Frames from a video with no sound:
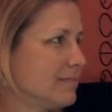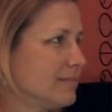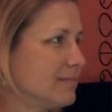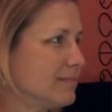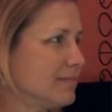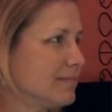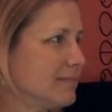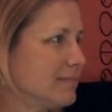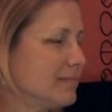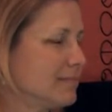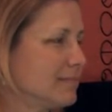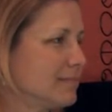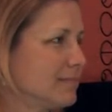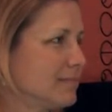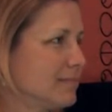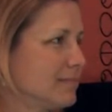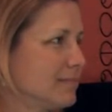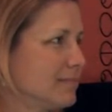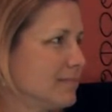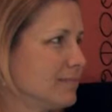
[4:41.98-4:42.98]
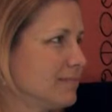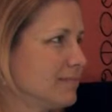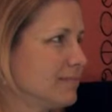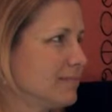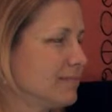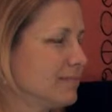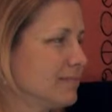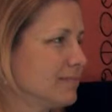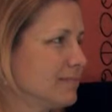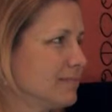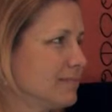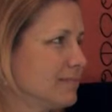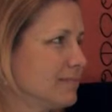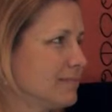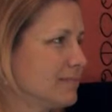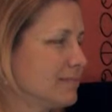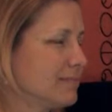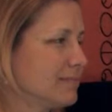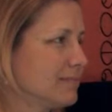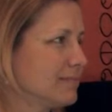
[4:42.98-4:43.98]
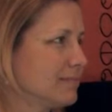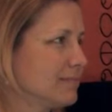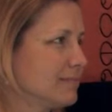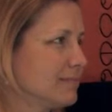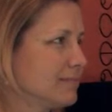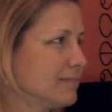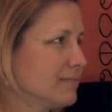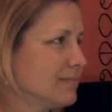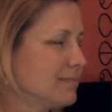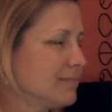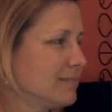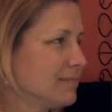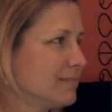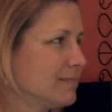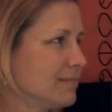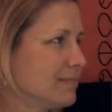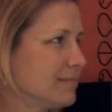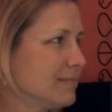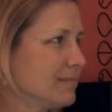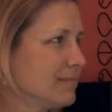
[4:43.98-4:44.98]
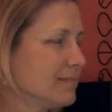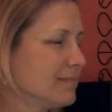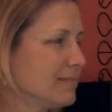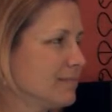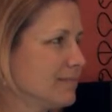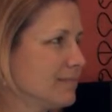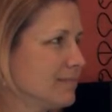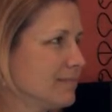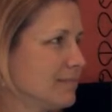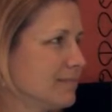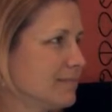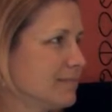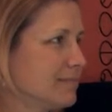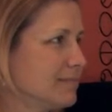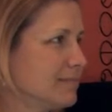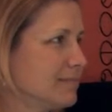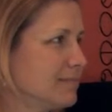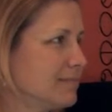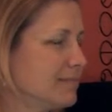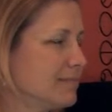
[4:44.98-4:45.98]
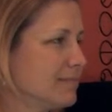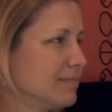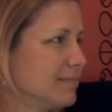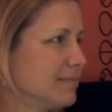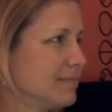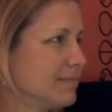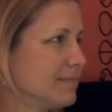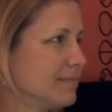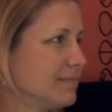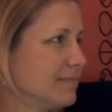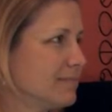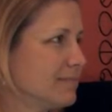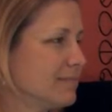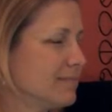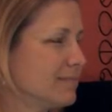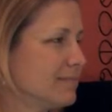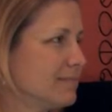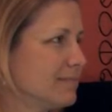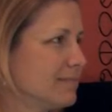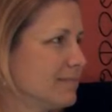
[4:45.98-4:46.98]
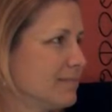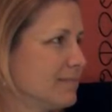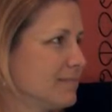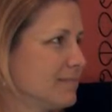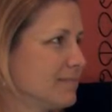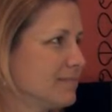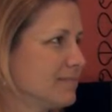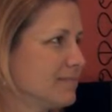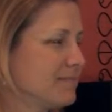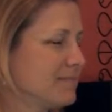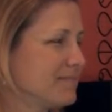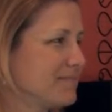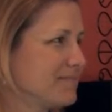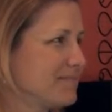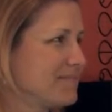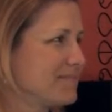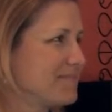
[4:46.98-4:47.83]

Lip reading: (not speaking)